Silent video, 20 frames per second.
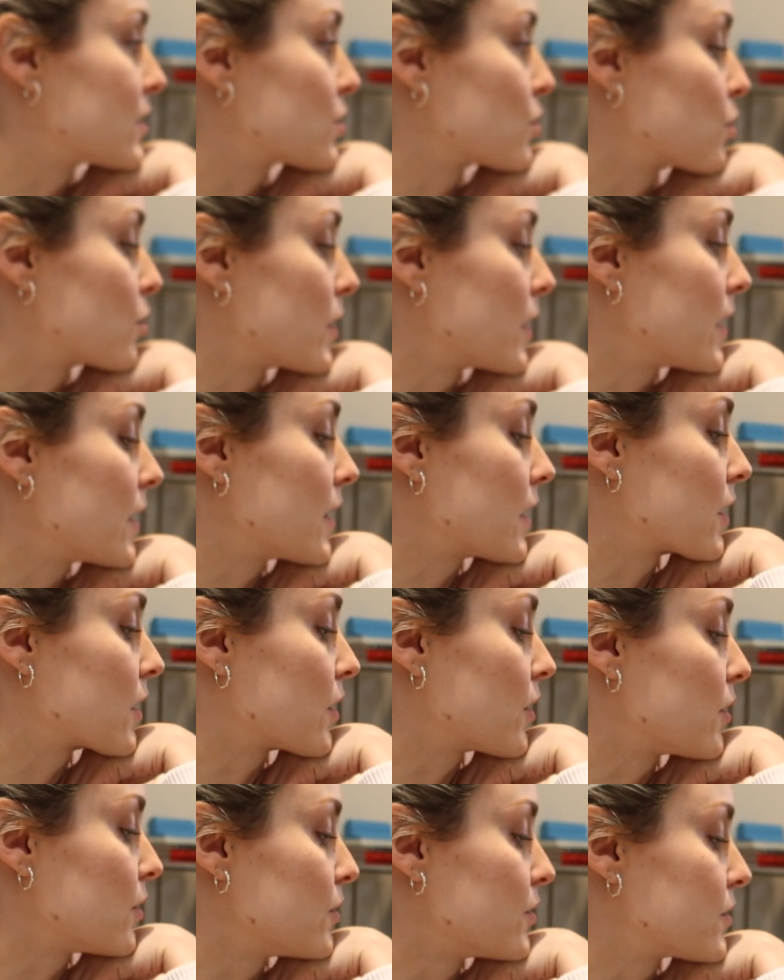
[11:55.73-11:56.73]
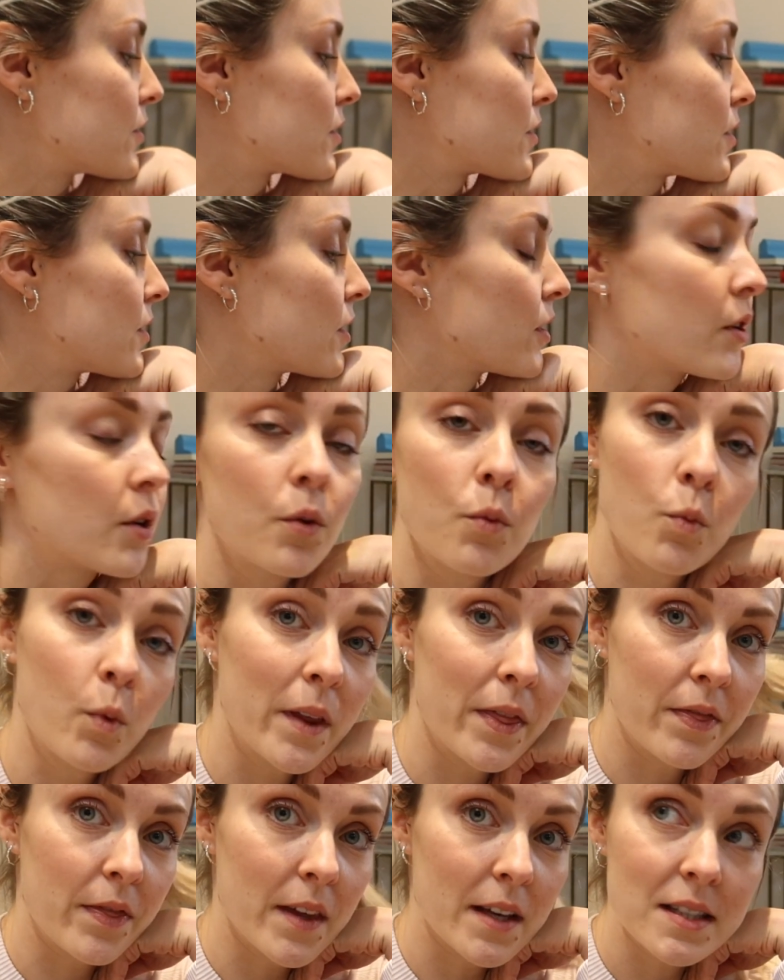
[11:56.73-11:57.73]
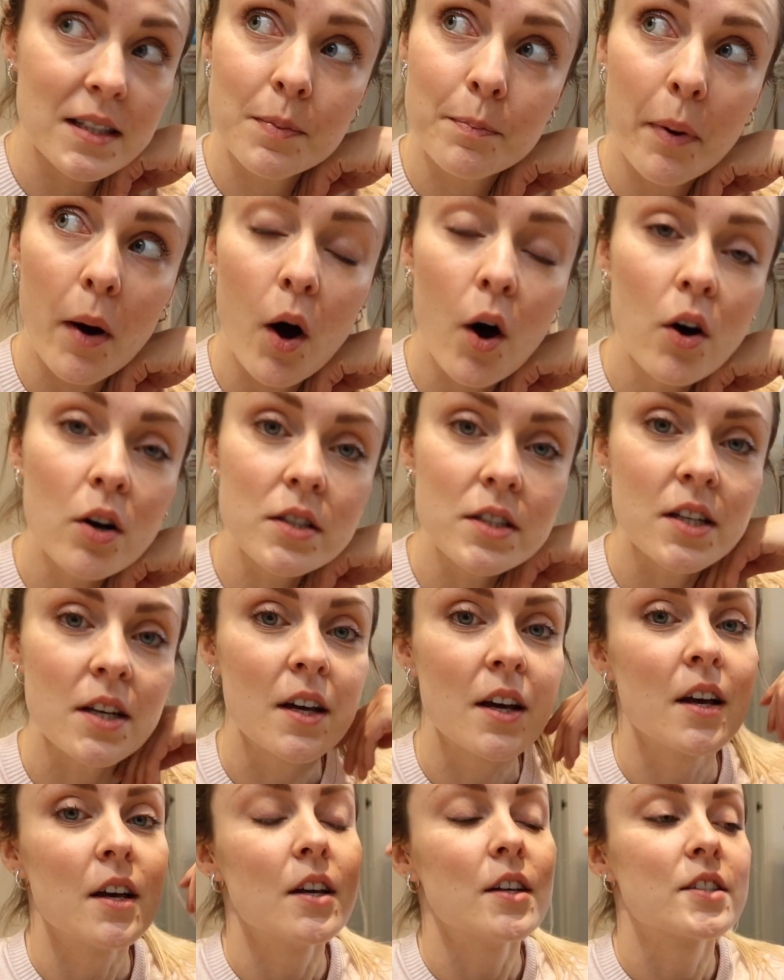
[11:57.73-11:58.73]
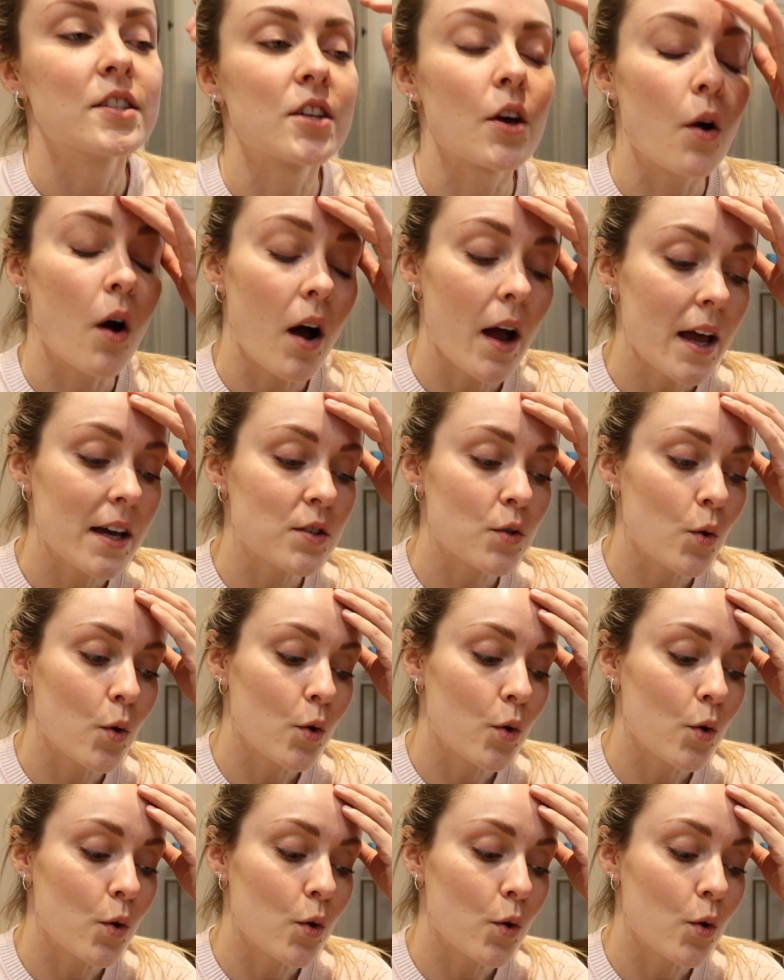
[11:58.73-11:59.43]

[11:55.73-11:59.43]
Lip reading: story that goes with this pot. So I had